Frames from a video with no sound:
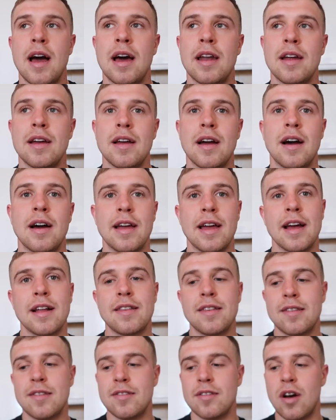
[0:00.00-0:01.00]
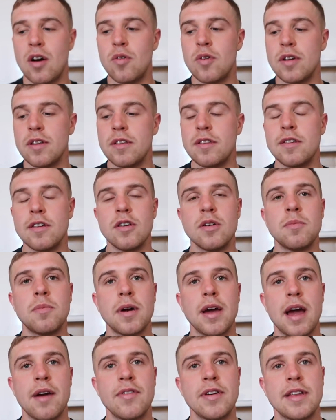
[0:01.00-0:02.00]
And I get so consumed
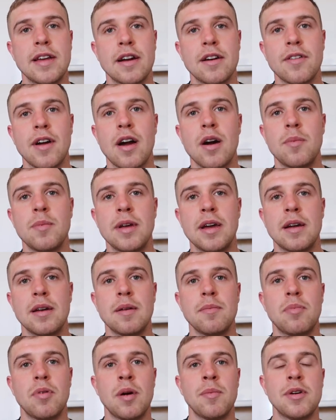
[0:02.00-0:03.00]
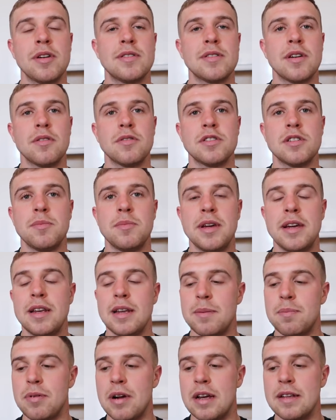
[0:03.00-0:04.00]
by everything around me and by my social
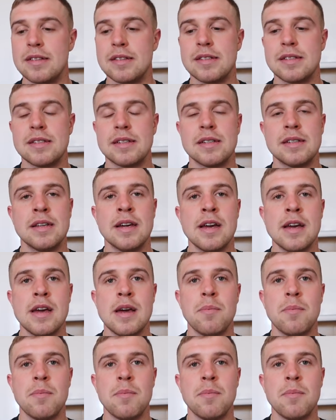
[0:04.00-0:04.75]
media presence and